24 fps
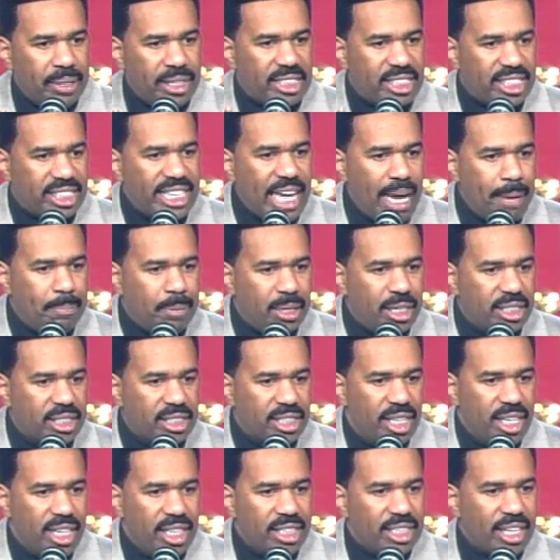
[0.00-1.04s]
70s
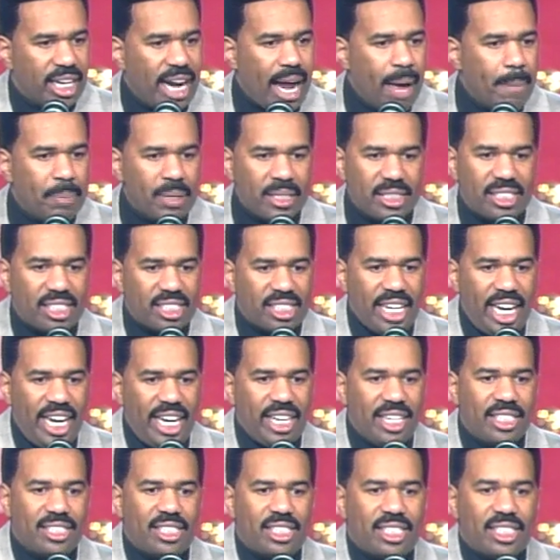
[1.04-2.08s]
that I've been
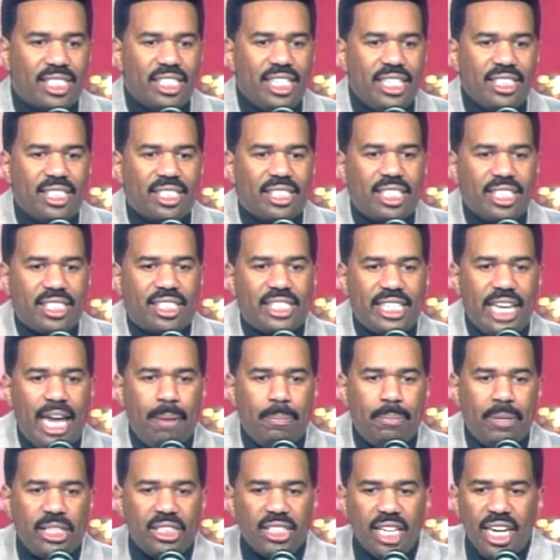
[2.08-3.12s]
singing since the
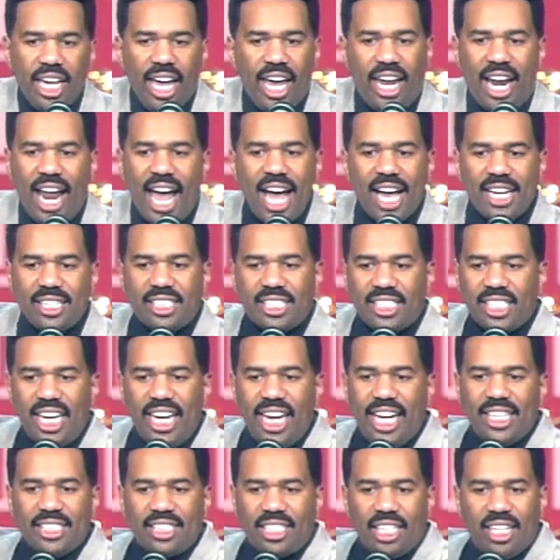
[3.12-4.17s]
70s, and I'll
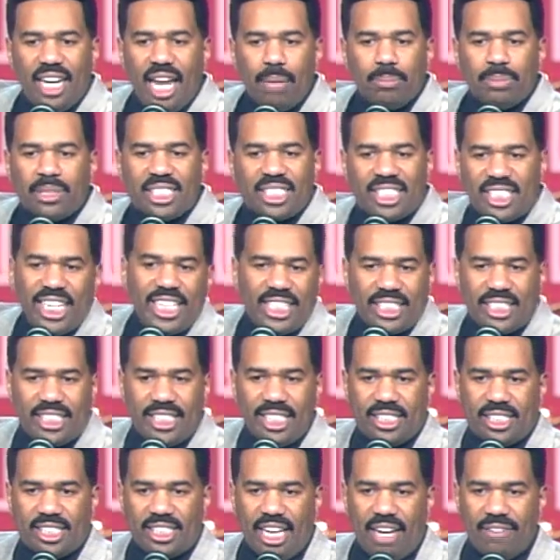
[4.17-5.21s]
sing till I'm
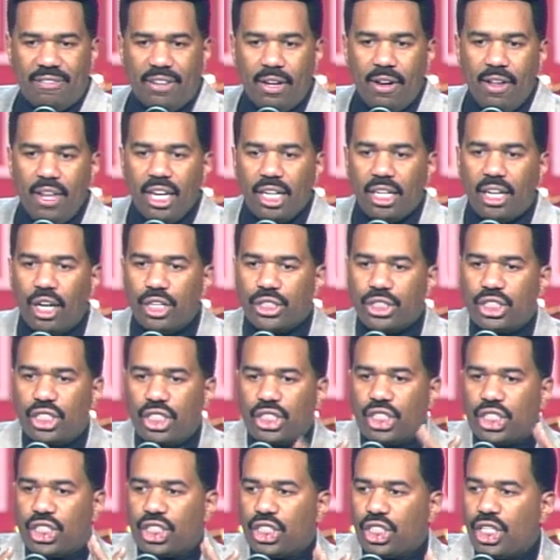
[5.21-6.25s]
67, because the
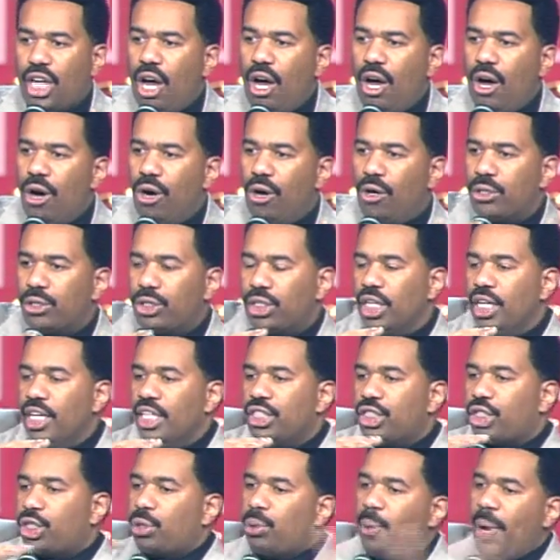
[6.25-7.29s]
songs
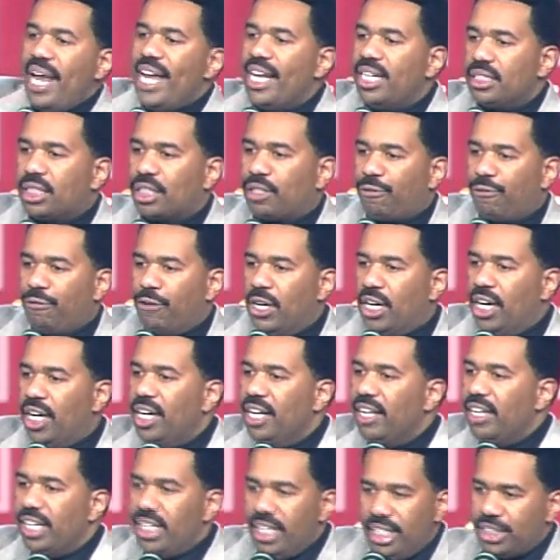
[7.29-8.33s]
transfer
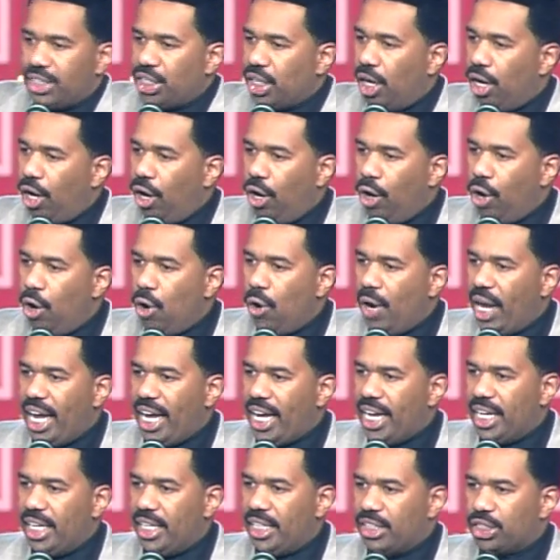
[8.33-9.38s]
into old
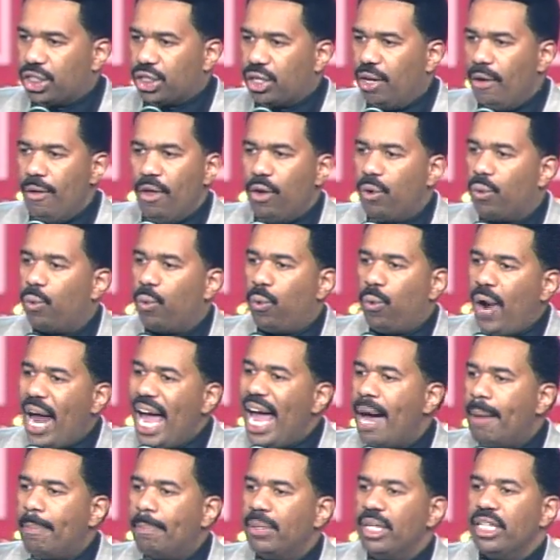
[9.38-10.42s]
age.
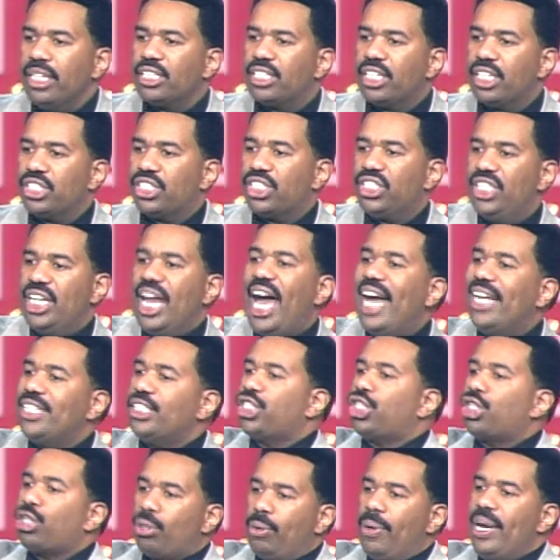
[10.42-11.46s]
Rap does not
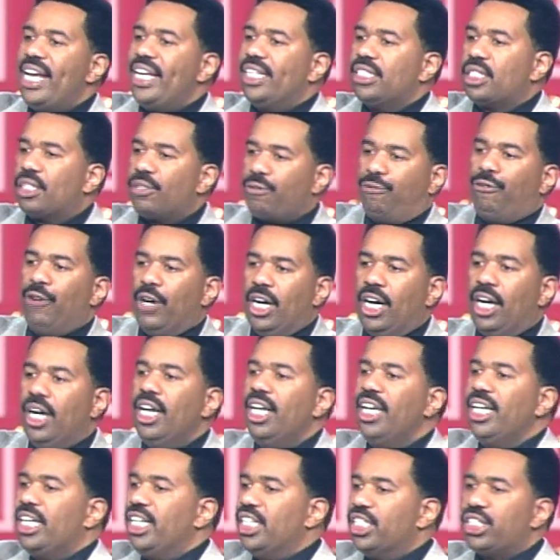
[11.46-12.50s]
transfer
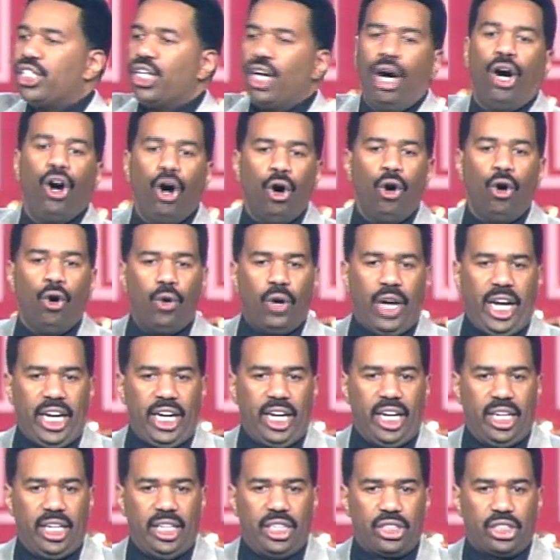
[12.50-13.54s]
into old
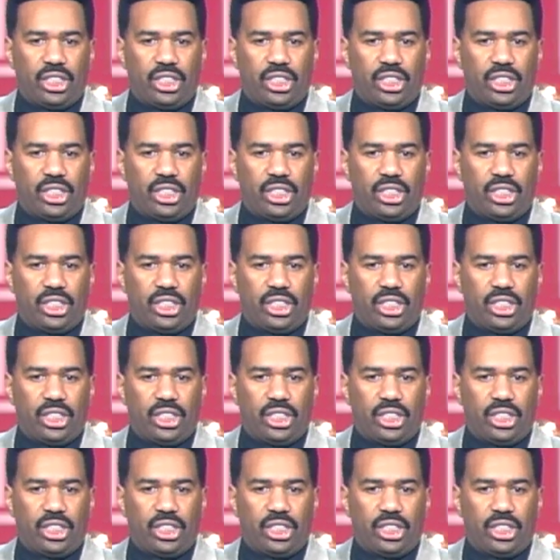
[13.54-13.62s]
age.